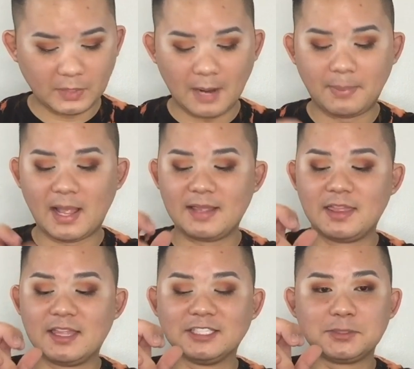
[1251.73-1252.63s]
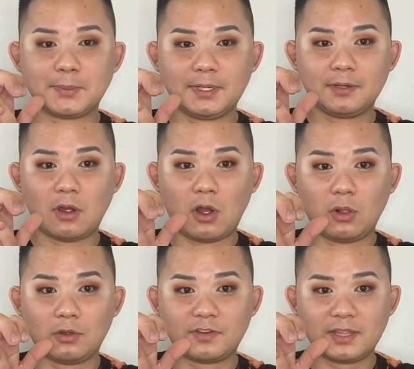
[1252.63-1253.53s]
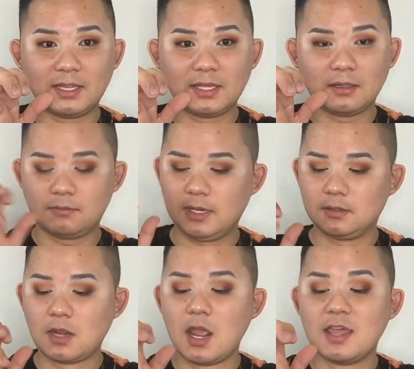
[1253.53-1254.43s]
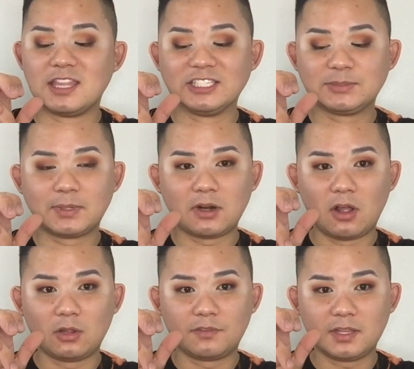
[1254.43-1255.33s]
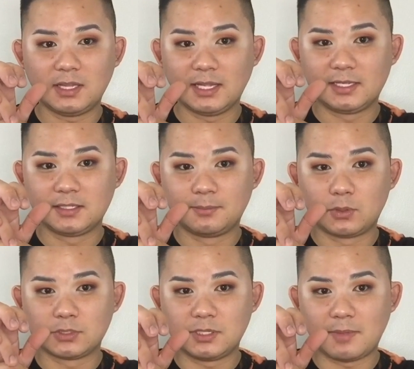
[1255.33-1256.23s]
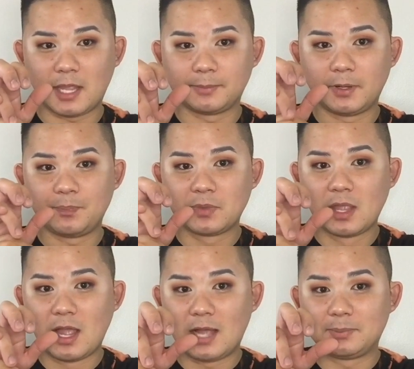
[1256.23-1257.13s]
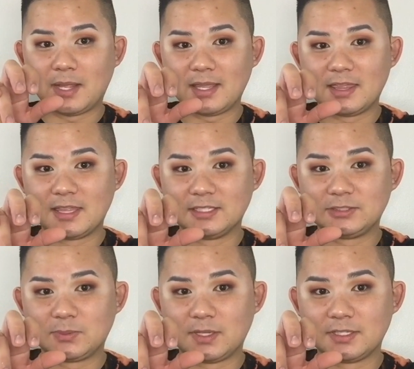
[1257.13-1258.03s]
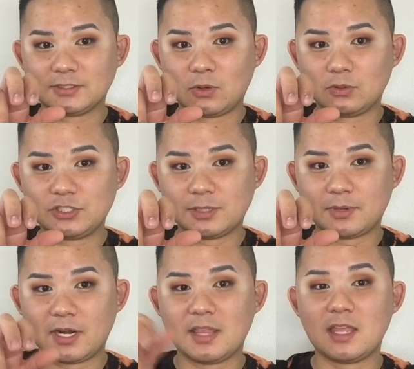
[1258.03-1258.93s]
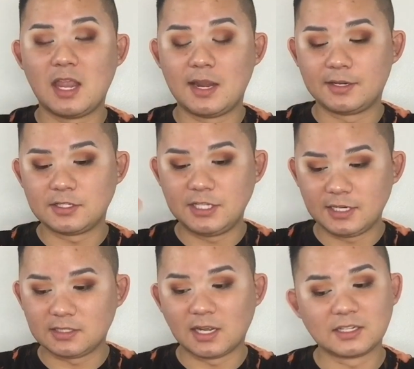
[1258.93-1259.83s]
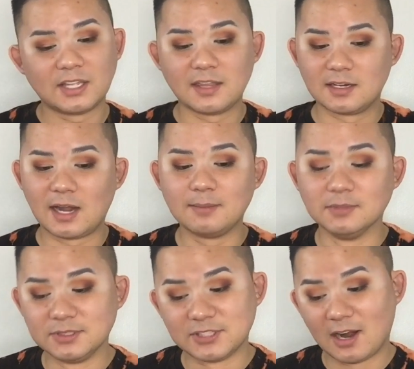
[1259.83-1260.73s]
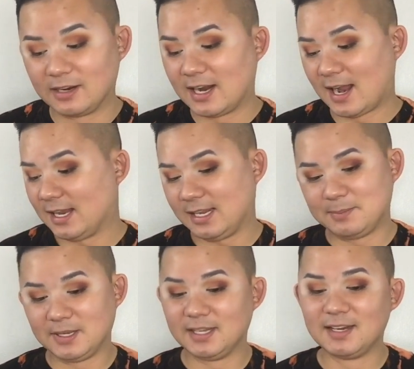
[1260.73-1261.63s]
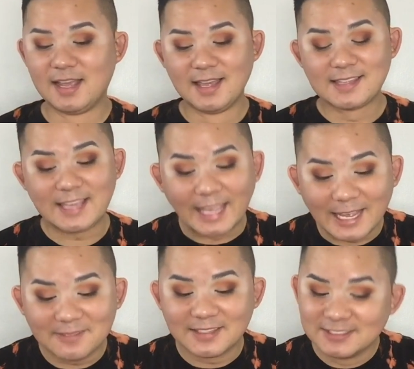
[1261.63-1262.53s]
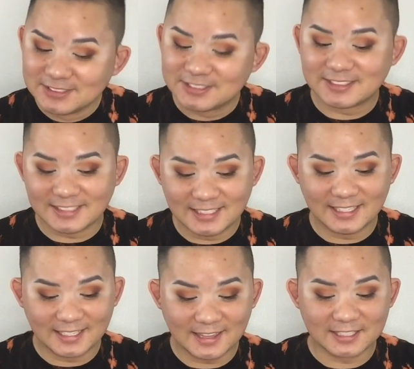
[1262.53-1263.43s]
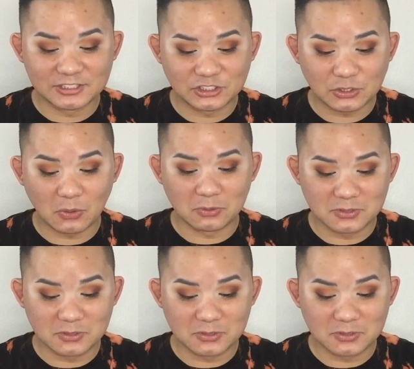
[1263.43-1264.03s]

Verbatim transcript: apply this one all over the, this one all over the lid, the Molten Magma. Apply this one, this gold shimmer, in the inner tear ducts. And then, I'm sorry, Kylie, but Kim is stealing the show